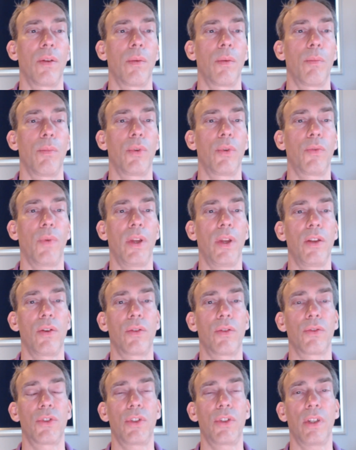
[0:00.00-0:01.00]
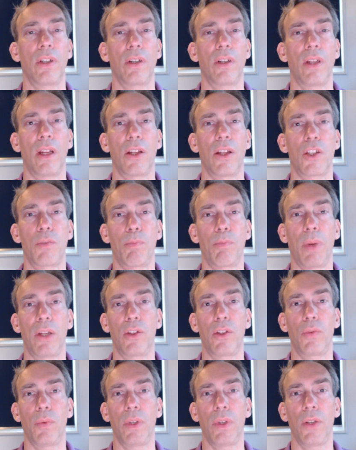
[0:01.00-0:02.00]
But when you consider that I spent
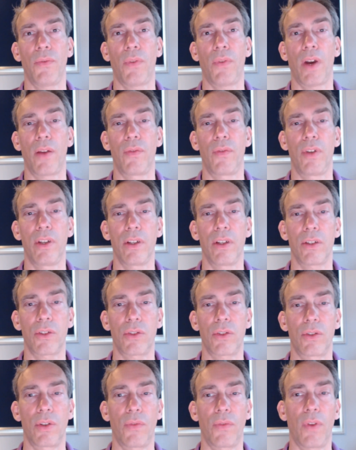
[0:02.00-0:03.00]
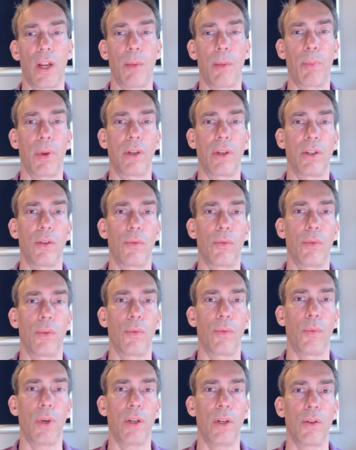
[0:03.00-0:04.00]
25 years developing the
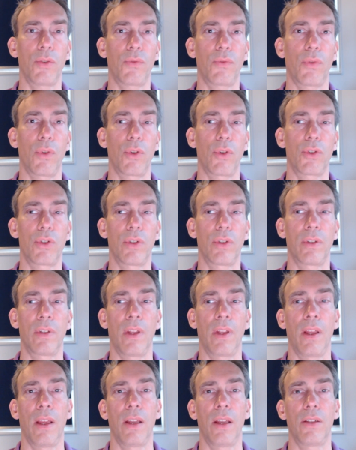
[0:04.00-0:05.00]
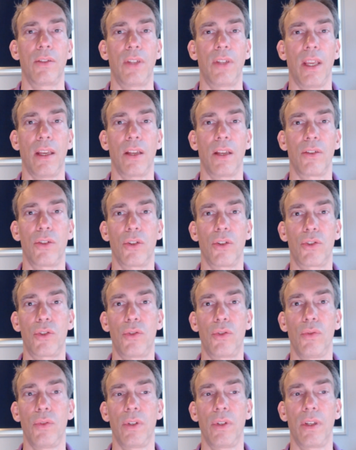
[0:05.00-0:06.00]
Windows version, taking just
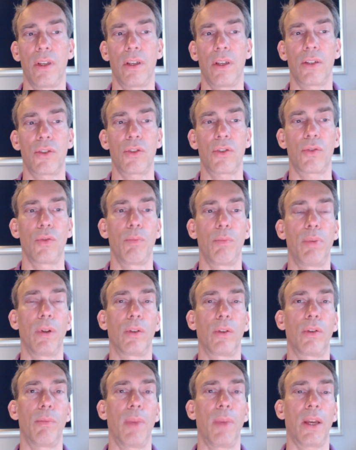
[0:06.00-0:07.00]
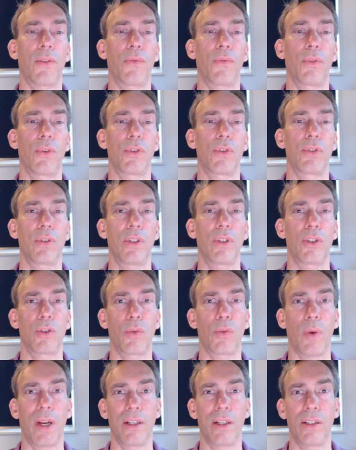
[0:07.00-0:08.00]
2 years to build the Mac version is
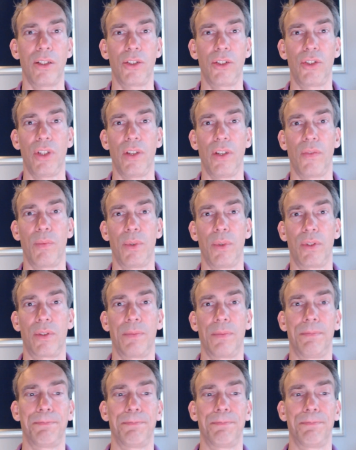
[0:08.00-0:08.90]
quite an achievement.